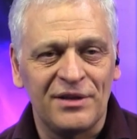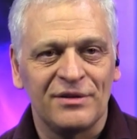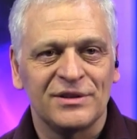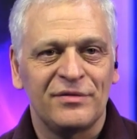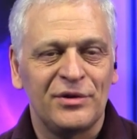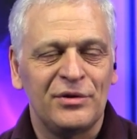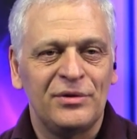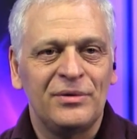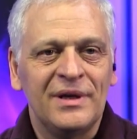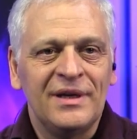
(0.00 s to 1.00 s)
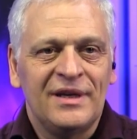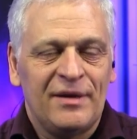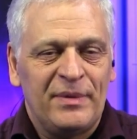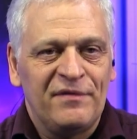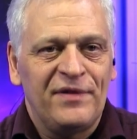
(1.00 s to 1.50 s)
Those of you who
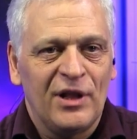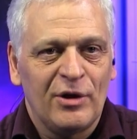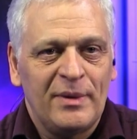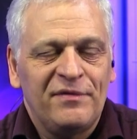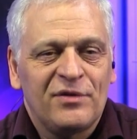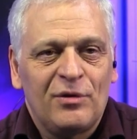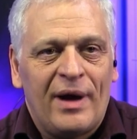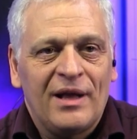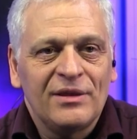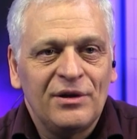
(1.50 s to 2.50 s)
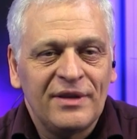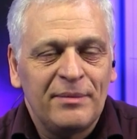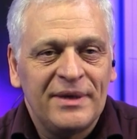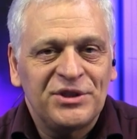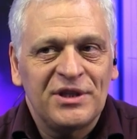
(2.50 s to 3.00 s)
have been following me for a while know that
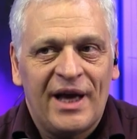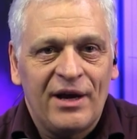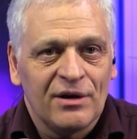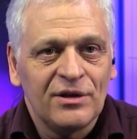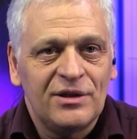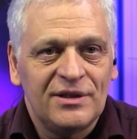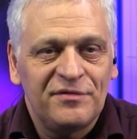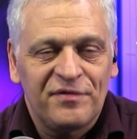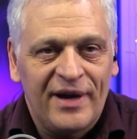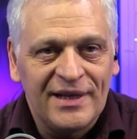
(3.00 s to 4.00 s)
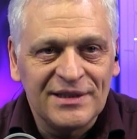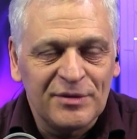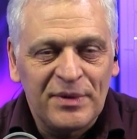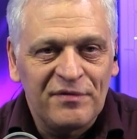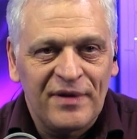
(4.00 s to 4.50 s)
Mitch and I are good friends.
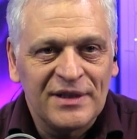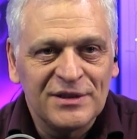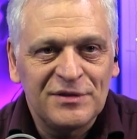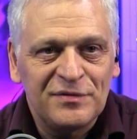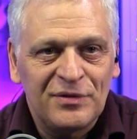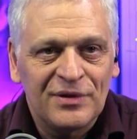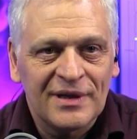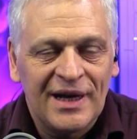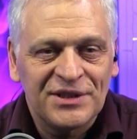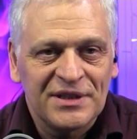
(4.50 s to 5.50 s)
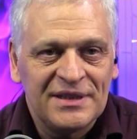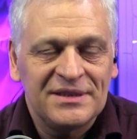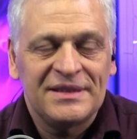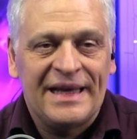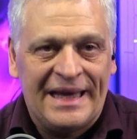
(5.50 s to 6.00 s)
We've been friends for, gosh, at least
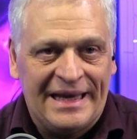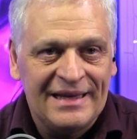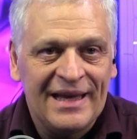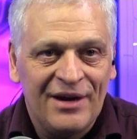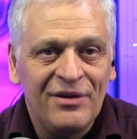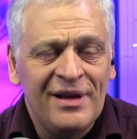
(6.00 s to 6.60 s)
a decade now.